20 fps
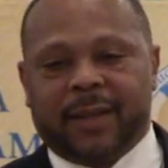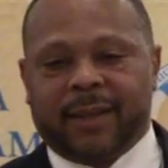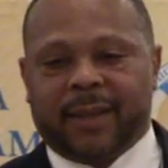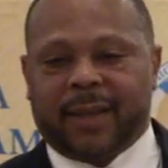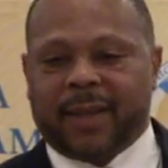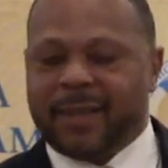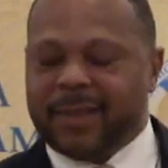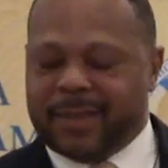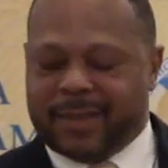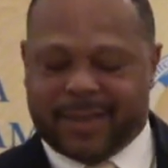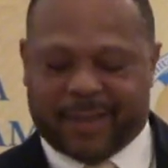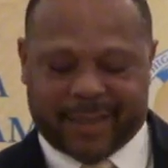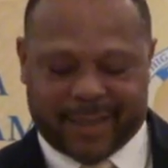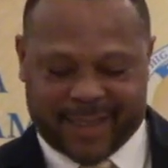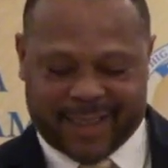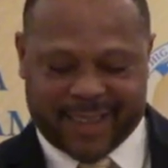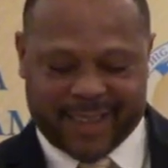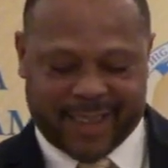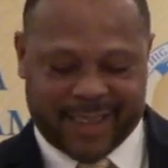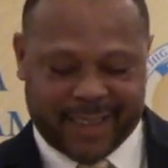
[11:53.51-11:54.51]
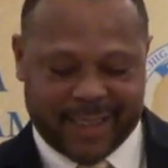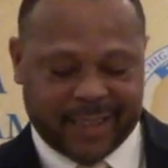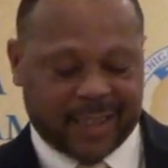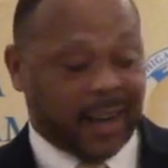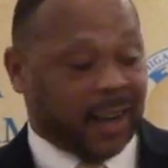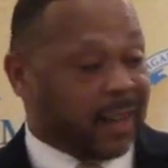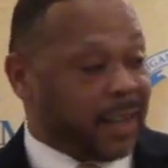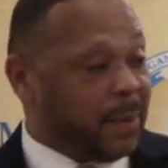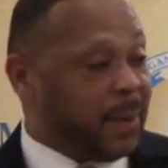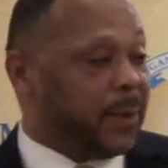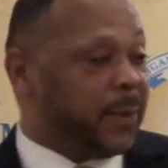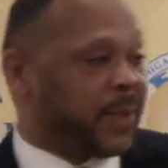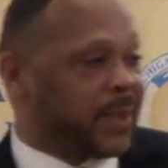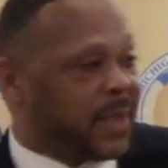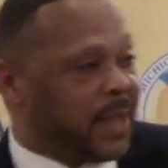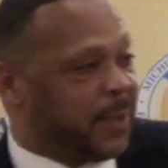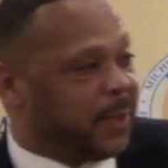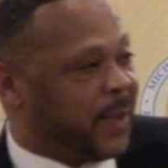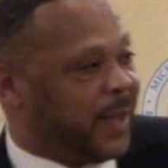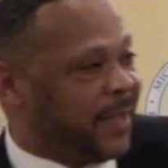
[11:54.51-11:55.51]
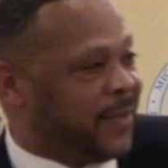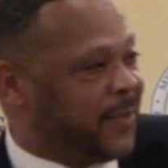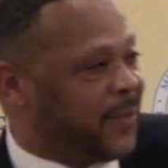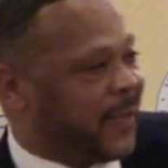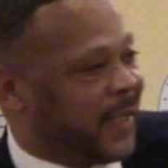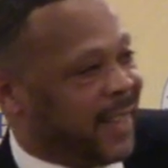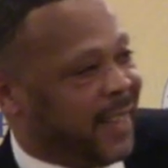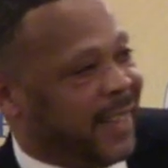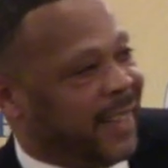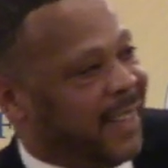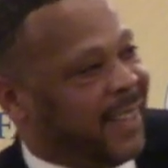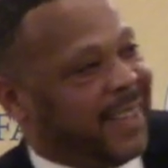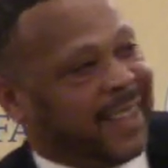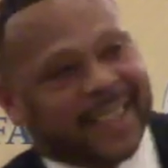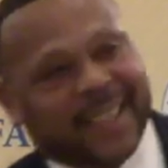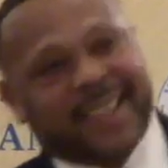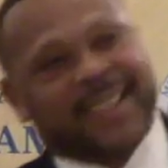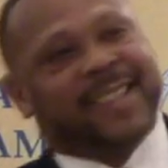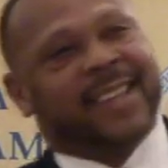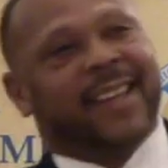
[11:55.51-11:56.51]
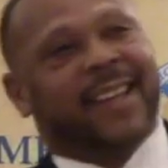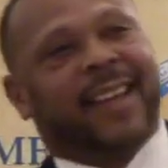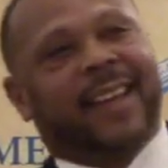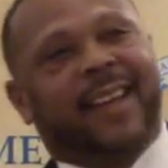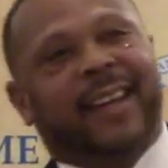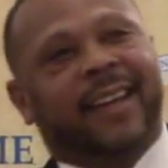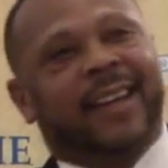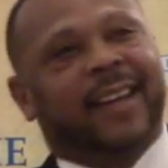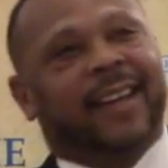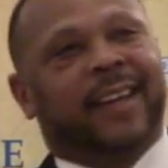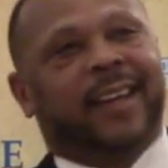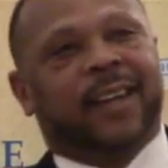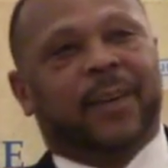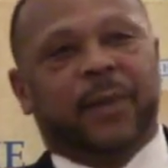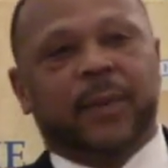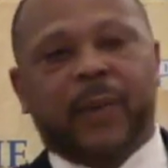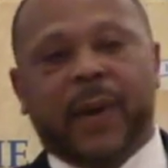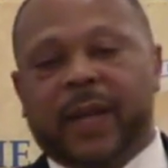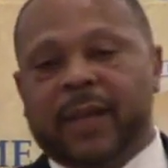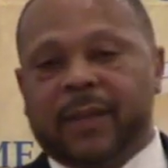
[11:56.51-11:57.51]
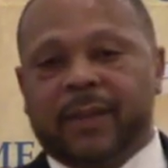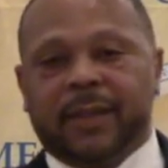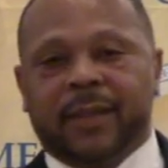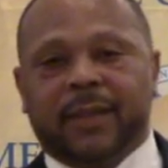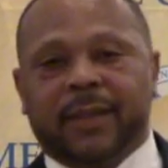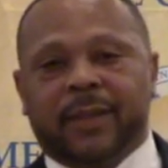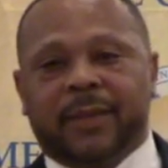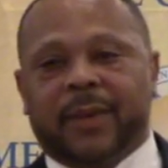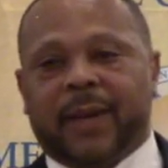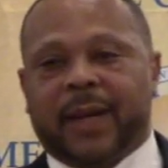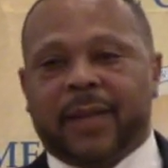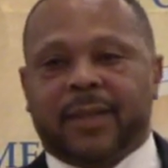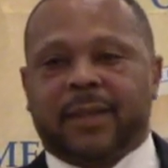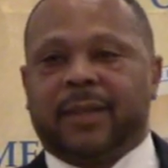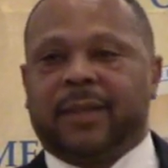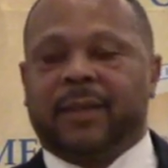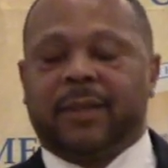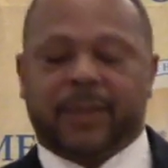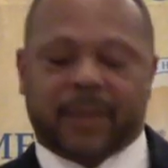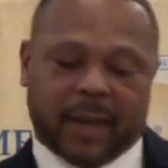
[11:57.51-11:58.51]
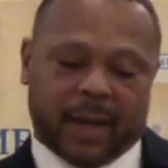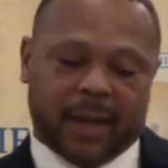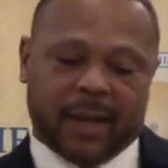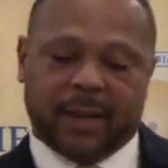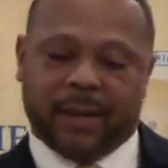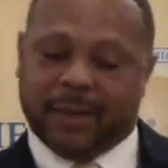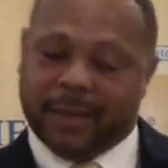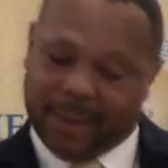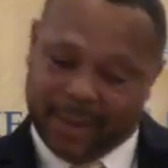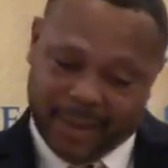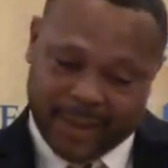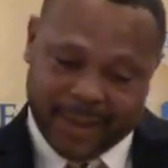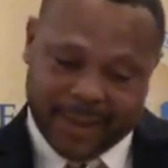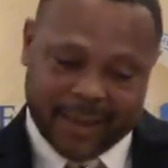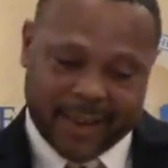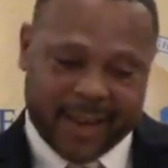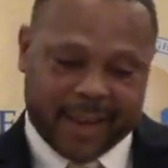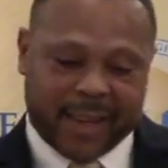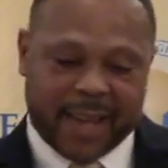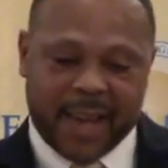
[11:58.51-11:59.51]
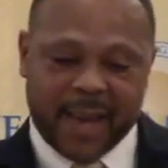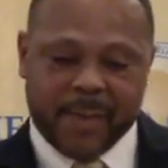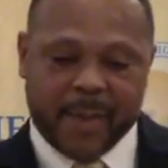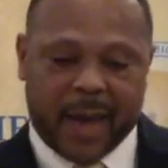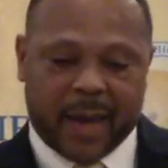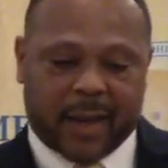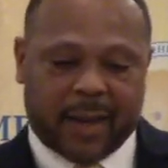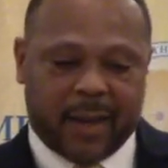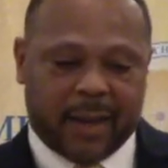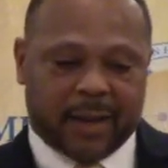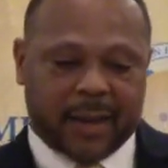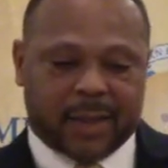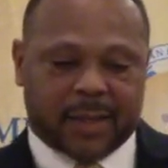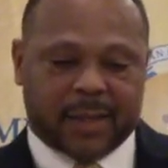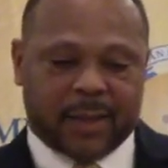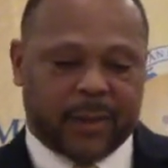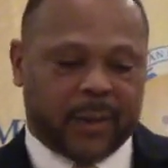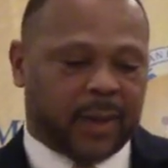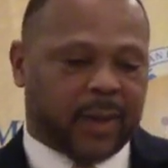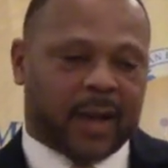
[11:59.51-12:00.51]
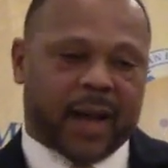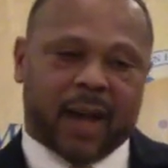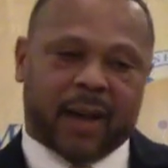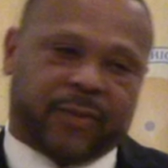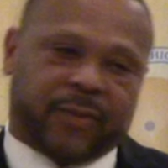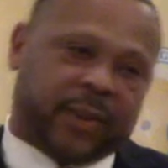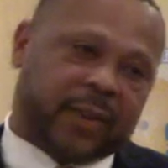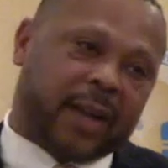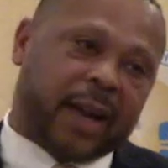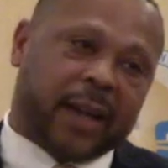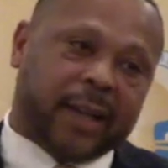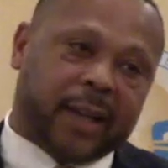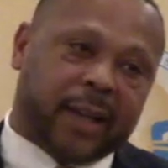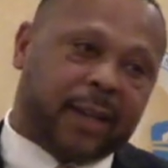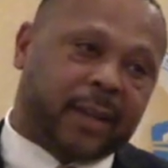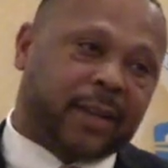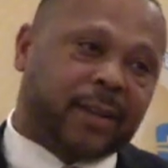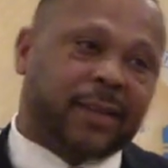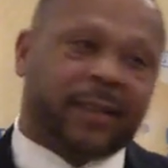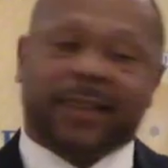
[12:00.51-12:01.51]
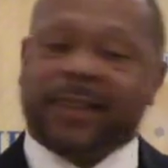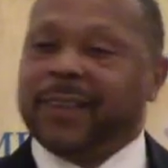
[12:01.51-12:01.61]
I said, did y'all come up with something? They said, we waiting on you. I said, okay. I came back in. I said, well, figure out later.